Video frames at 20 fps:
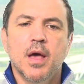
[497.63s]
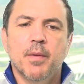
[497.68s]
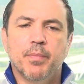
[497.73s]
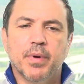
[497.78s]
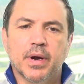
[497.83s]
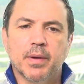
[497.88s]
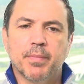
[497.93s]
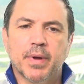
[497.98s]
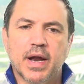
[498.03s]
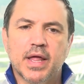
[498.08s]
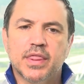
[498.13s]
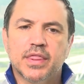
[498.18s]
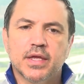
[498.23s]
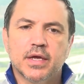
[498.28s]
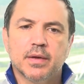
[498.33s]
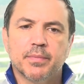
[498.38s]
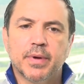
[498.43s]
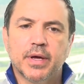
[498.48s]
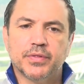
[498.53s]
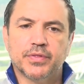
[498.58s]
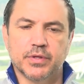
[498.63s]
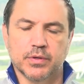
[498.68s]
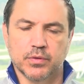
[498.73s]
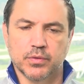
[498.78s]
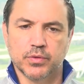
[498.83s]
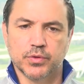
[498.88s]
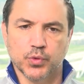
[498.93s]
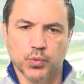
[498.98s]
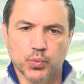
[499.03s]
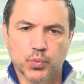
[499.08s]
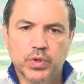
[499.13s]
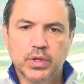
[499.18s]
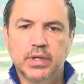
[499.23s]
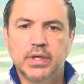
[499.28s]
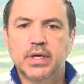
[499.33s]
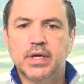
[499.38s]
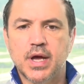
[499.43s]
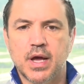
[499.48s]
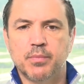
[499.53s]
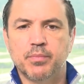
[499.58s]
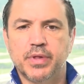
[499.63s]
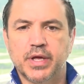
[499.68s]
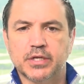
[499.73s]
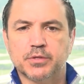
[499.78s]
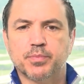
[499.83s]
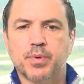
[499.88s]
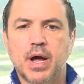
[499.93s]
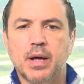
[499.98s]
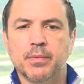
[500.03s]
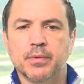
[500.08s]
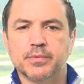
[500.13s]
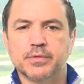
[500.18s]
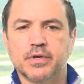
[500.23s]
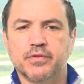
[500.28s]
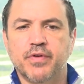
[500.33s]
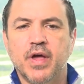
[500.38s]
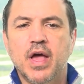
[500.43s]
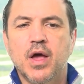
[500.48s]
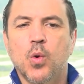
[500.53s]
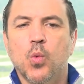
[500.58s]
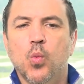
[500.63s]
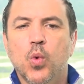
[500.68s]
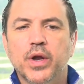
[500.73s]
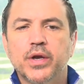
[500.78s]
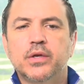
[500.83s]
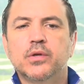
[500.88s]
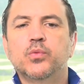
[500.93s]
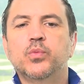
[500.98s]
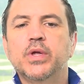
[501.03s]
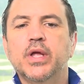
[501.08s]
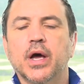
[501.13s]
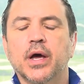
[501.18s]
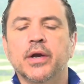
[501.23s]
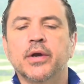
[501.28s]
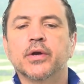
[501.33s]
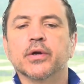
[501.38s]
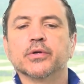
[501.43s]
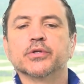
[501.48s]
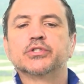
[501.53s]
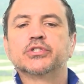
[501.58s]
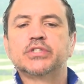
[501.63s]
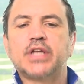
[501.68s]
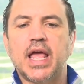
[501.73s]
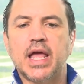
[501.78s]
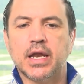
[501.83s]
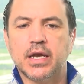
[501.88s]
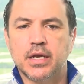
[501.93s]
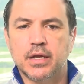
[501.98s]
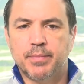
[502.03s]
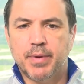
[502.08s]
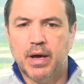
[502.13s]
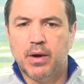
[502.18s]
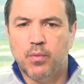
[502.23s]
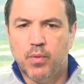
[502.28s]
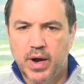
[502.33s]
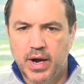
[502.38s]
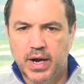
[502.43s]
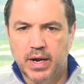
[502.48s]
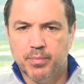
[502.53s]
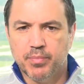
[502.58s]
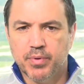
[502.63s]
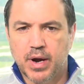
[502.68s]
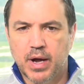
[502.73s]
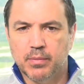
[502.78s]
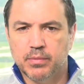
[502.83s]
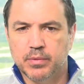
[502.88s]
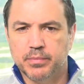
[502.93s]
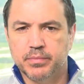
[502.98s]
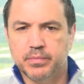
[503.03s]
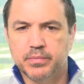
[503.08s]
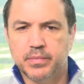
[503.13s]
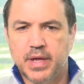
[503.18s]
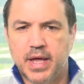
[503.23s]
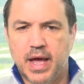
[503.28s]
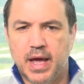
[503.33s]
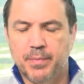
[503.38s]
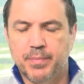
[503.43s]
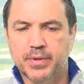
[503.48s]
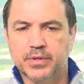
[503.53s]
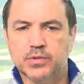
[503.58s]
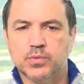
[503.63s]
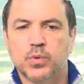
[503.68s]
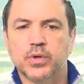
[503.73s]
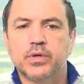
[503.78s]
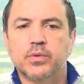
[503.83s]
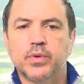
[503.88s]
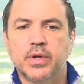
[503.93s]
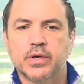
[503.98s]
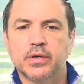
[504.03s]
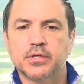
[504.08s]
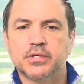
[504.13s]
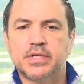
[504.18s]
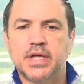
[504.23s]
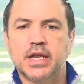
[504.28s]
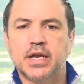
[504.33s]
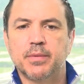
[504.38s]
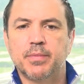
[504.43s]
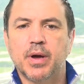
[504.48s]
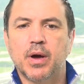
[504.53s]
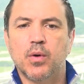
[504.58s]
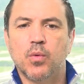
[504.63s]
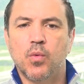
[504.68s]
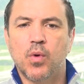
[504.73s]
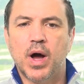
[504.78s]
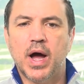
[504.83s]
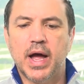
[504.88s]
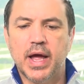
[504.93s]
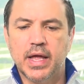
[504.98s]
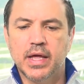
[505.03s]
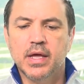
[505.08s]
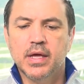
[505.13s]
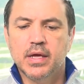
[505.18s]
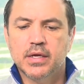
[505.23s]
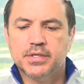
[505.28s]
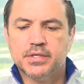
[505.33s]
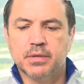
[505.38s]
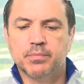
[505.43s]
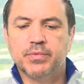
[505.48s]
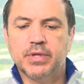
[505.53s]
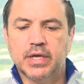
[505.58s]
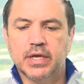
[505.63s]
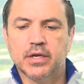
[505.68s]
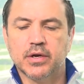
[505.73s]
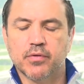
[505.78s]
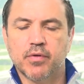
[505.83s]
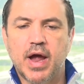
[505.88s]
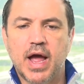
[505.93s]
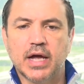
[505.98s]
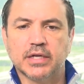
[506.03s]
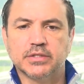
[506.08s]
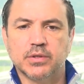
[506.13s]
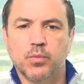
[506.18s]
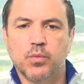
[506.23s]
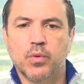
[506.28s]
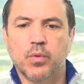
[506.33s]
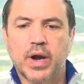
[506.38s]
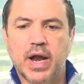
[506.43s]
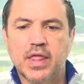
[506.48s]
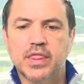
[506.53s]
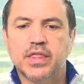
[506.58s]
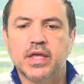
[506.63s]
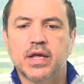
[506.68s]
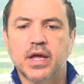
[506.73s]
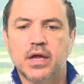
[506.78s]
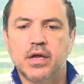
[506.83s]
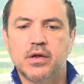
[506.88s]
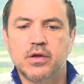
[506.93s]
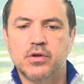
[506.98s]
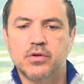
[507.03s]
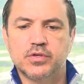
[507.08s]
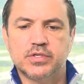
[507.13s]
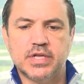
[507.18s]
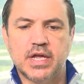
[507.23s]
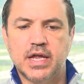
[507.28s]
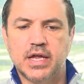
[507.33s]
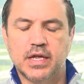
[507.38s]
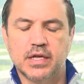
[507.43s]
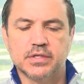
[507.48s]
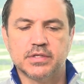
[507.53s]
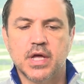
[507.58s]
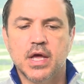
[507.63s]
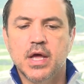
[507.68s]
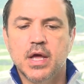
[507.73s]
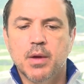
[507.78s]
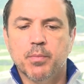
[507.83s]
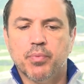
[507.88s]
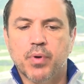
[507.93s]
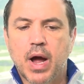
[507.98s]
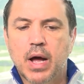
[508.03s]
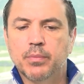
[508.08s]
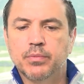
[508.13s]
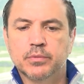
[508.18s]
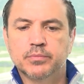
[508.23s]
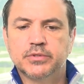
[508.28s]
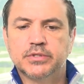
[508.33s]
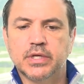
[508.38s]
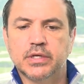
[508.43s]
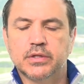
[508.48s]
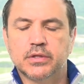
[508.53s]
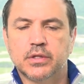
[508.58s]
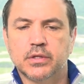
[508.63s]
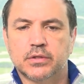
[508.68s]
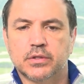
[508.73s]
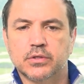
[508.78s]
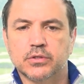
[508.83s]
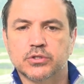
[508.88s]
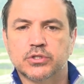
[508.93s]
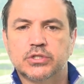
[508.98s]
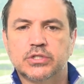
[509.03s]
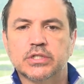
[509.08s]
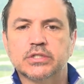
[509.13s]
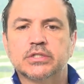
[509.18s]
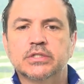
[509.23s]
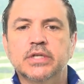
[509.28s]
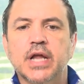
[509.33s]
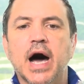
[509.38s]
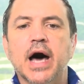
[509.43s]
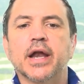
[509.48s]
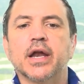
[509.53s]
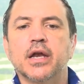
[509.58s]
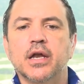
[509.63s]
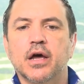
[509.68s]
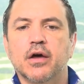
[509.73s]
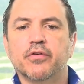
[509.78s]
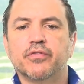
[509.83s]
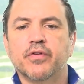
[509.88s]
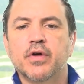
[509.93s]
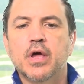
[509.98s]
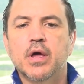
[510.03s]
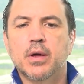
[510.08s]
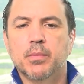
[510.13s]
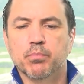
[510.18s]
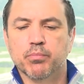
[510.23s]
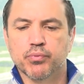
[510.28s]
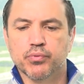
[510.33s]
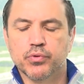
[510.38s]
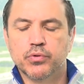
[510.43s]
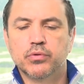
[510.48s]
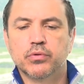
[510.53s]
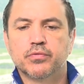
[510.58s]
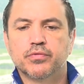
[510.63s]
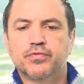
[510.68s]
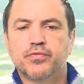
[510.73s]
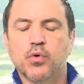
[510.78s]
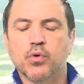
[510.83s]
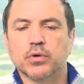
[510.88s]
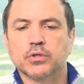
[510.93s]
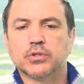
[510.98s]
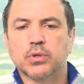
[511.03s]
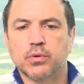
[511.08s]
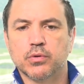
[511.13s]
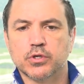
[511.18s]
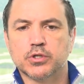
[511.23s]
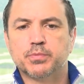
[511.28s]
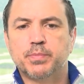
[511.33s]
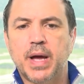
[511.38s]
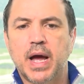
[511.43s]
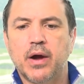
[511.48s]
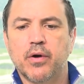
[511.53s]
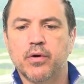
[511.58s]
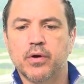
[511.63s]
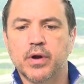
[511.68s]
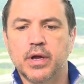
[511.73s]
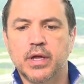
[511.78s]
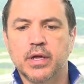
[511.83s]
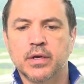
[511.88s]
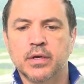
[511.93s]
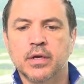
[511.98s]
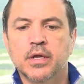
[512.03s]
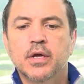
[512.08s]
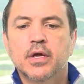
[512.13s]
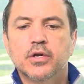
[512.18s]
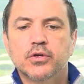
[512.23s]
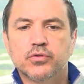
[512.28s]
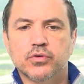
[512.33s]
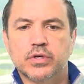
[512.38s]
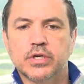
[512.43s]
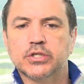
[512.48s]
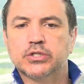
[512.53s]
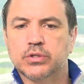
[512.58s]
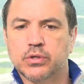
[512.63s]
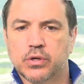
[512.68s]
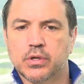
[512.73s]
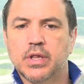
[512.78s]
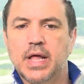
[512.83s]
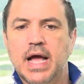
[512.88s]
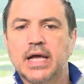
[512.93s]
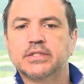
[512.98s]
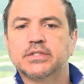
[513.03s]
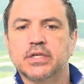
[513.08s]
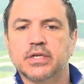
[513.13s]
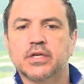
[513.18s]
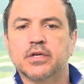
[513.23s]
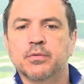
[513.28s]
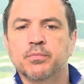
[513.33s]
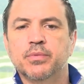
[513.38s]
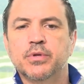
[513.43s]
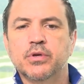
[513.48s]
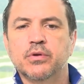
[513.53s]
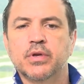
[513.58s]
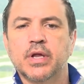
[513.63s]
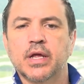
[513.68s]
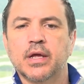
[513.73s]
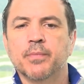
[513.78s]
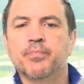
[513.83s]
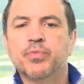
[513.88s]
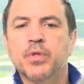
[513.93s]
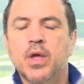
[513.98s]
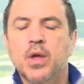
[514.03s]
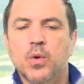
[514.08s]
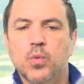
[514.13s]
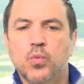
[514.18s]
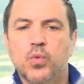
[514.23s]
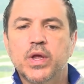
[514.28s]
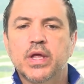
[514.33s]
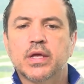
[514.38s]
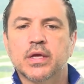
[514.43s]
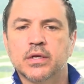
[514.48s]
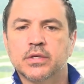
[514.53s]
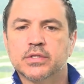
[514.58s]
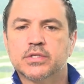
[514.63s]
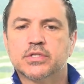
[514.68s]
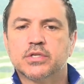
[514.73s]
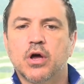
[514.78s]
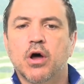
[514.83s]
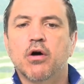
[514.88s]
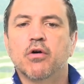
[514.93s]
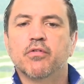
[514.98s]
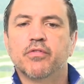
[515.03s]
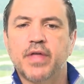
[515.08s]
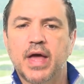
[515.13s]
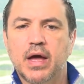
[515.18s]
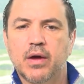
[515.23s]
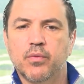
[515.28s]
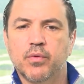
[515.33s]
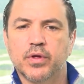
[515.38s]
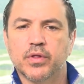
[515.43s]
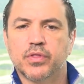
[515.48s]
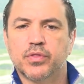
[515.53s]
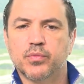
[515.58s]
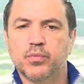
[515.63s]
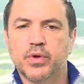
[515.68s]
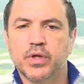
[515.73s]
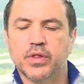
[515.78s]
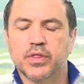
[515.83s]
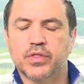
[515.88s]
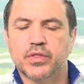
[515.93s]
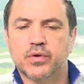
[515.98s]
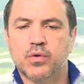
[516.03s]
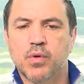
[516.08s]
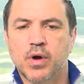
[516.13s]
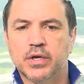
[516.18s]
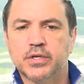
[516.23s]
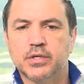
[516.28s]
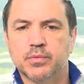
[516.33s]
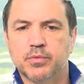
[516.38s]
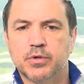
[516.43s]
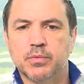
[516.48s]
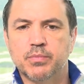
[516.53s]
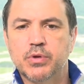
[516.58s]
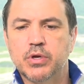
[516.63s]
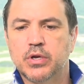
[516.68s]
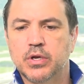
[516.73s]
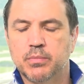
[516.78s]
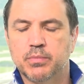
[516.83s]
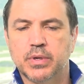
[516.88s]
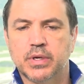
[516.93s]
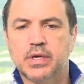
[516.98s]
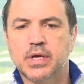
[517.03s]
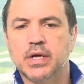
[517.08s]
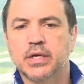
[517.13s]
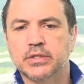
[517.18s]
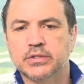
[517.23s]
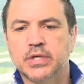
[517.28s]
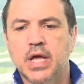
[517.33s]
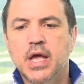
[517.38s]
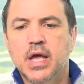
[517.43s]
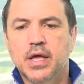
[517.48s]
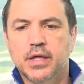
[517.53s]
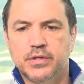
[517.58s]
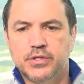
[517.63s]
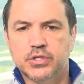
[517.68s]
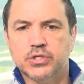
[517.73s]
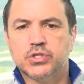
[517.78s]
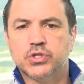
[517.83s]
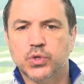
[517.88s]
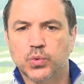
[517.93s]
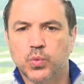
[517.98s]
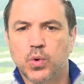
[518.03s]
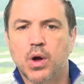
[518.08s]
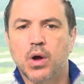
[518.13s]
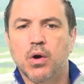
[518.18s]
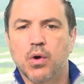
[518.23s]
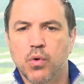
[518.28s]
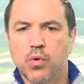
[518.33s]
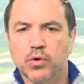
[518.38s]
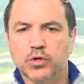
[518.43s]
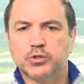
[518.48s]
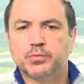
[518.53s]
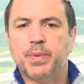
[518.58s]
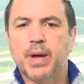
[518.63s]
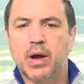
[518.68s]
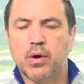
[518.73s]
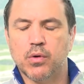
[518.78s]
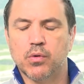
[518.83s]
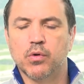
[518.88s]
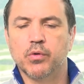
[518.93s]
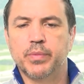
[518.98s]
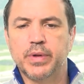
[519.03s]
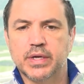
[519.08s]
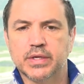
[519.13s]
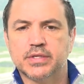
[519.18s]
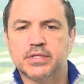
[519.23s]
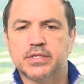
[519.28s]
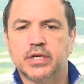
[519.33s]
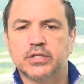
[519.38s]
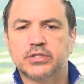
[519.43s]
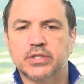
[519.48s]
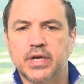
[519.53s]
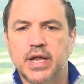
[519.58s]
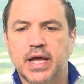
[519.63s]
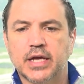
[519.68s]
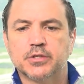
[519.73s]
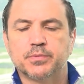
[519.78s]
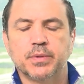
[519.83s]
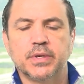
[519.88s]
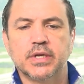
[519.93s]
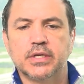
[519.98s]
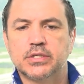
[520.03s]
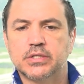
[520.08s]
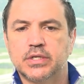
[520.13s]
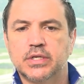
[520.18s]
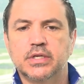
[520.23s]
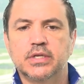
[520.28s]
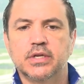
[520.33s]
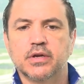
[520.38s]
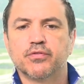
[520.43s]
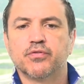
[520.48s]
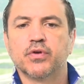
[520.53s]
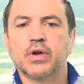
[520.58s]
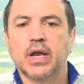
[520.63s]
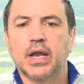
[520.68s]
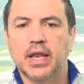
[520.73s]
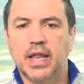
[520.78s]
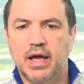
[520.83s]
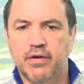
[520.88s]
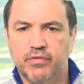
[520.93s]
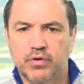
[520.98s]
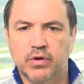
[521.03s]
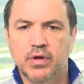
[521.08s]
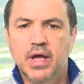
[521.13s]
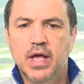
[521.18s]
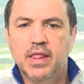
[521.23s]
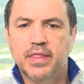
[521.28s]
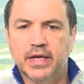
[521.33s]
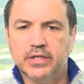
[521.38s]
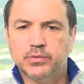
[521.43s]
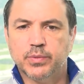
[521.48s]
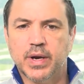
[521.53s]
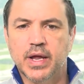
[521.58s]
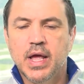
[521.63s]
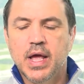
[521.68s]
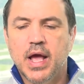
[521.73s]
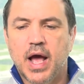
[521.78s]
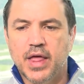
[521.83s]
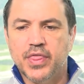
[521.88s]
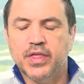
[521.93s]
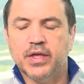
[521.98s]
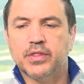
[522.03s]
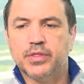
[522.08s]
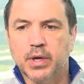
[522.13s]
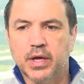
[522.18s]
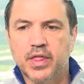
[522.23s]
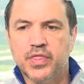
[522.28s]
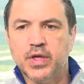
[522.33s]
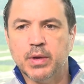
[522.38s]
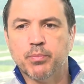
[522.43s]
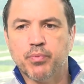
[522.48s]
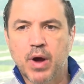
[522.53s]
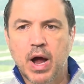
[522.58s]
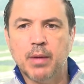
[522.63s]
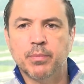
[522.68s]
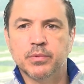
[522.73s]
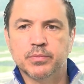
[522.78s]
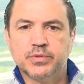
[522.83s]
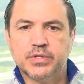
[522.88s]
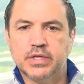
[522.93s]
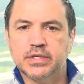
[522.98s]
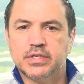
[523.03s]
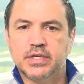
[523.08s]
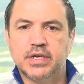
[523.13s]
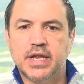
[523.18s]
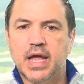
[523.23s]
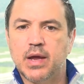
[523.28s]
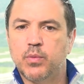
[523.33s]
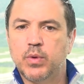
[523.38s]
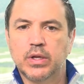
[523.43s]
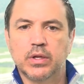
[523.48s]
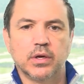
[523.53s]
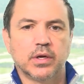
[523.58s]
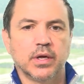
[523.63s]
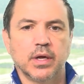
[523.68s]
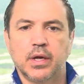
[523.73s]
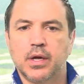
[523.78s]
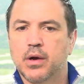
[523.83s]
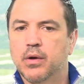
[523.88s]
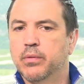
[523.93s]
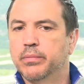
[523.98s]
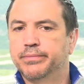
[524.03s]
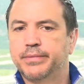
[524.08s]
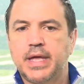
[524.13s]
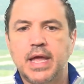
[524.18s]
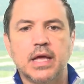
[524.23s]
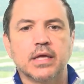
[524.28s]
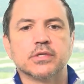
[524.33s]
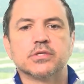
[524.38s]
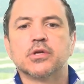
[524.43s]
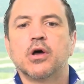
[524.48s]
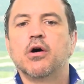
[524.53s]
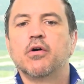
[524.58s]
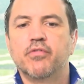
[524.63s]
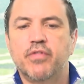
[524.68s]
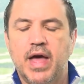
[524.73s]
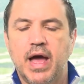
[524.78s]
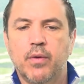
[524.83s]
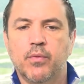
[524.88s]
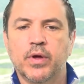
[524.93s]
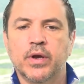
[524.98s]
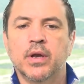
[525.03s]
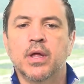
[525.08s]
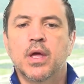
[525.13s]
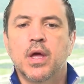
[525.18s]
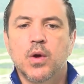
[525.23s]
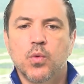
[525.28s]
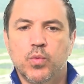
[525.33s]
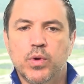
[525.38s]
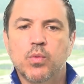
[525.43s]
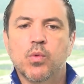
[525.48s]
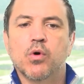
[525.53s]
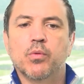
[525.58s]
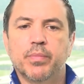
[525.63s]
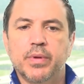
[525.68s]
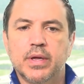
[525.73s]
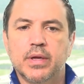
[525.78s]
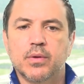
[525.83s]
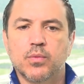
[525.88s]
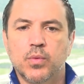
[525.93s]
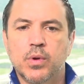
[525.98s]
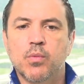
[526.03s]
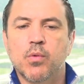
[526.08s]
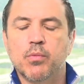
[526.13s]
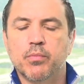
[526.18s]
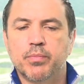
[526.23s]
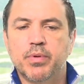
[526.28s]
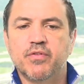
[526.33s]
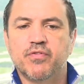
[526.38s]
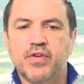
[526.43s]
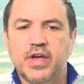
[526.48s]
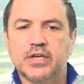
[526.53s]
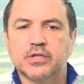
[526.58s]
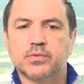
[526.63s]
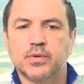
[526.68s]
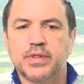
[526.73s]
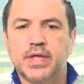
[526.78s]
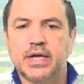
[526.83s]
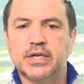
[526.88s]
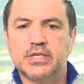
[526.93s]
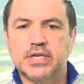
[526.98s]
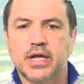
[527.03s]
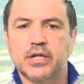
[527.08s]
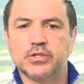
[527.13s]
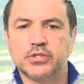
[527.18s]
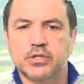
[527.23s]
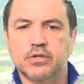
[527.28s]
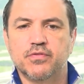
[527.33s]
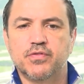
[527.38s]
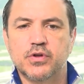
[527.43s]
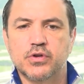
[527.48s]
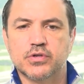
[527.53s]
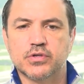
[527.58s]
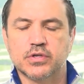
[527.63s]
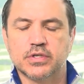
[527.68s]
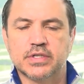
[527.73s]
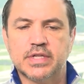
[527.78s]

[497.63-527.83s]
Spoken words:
But I think about the really complex problems of what do we understand about why a problem happens? What do we understand about why something interacts? And what I think I hear you saying is problems that there's just not enough brute force horsepower in traditional classic computing. We can solve that with quantum computing because just the raw horsepower will be at such an exponentially different level. That's what I think. I think problems that today we look and go, can't solve that one. We won't be faced with that challenge in the future.